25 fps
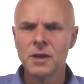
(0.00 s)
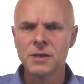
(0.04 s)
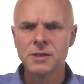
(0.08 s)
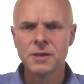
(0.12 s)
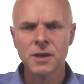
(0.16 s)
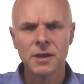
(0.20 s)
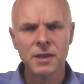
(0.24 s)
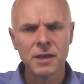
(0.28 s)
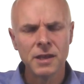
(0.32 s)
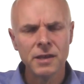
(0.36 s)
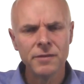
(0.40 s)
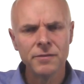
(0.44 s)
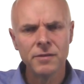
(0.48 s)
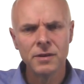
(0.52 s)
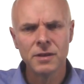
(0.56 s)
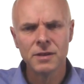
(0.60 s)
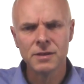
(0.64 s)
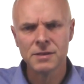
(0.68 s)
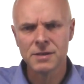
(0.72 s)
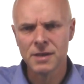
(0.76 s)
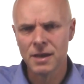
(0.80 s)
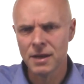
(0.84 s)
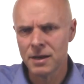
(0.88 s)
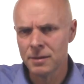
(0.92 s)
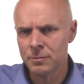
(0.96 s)
So to give an
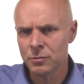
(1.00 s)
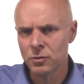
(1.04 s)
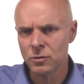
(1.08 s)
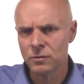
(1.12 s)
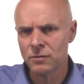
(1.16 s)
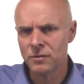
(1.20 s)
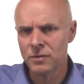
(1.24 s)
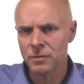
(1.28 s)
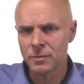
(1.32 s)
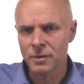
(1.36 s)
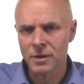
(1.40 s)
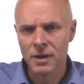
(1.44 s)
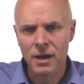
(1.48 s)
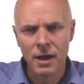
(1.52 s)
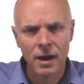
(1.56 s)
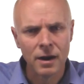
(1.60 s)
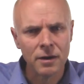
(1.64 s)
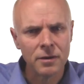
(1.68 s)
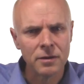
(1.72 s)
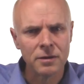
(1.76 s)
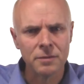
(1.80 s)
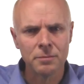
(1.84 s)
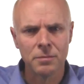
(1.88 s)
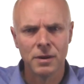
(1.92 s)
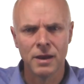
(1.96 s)
example from a
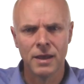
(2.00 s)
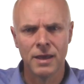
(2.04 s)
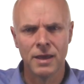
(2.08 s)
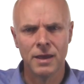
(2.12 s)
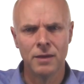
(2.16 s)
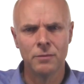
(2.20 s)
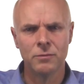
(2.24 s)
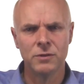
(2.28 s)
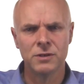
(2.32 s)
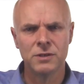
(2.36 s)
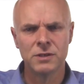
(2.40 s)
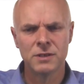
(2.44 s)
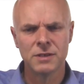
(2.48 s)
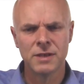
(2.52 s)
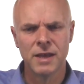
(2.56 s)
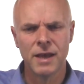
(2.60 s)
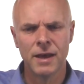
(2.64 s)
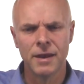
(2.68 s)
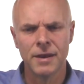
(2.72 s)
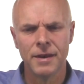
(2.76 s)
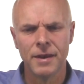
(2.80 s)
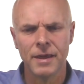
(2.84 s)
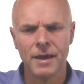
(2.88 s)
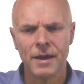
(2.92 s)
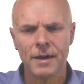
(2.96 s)
current plan, which is
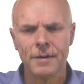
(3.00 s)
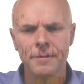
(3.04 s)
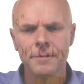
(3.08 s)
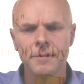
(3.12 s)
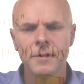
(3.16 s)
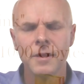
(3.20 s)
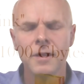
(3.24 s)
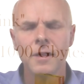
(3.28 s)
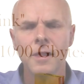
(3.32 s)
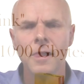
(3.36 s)
out now,